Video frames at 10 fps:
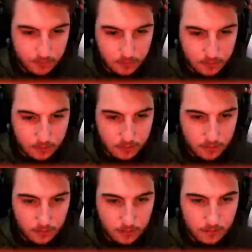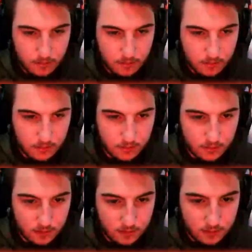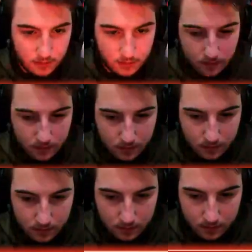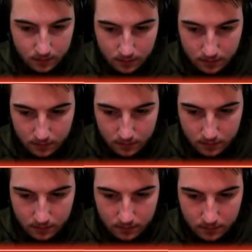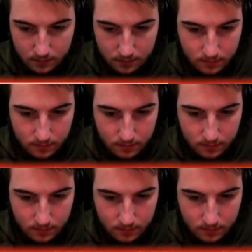Nothing is said.